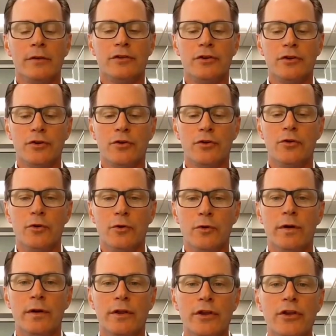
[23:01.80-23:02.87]

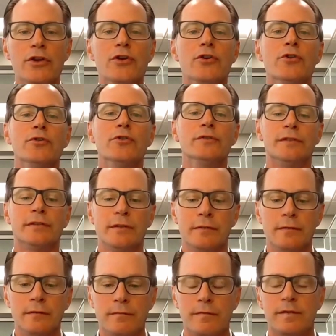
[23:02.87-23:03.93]
to use
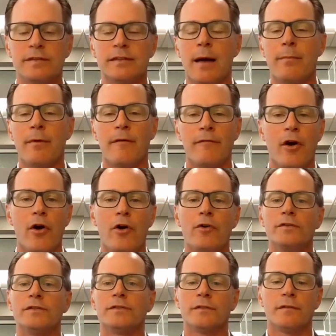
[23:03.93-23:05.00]
some of
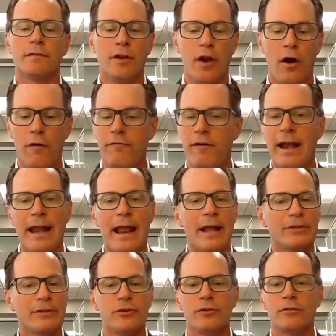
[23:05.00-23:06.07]
those
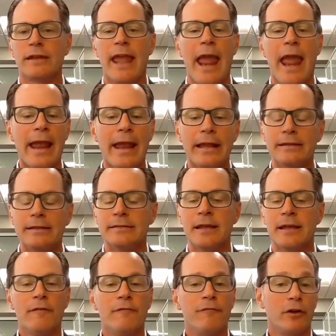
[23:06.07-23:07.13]
financial gains
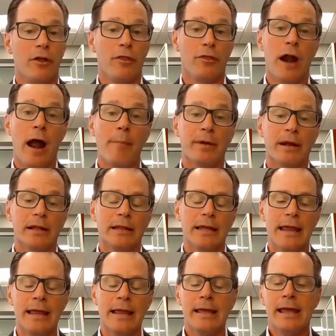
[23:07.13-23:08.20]

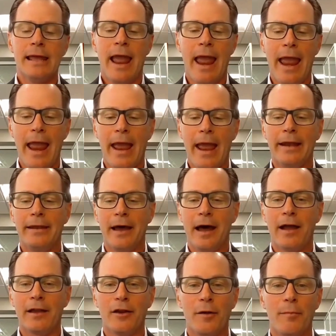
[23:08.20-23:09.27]
philanthropically. And
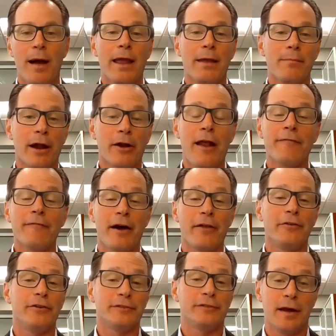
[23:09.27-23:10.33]
my
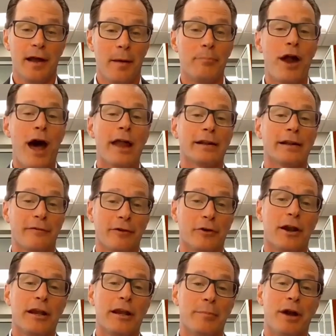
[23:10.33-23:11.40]
grandfather is a product of the
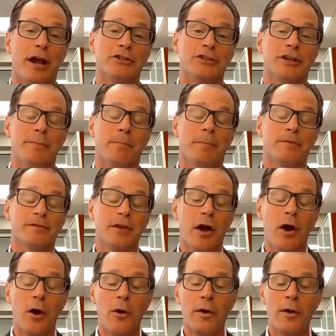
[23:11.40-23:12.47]
Great Depression,
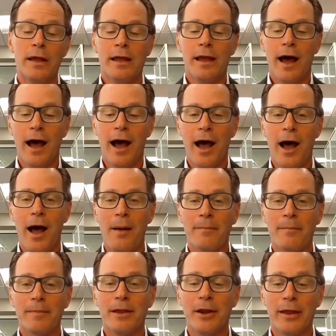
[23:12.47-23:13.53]
so
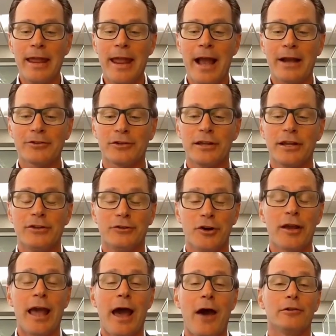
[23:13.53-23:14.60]
he actually
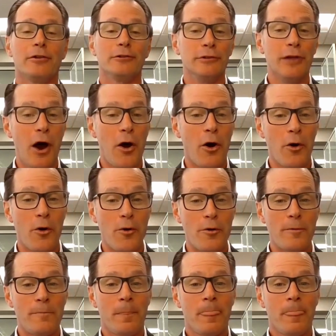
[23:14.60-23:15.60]
took out a loan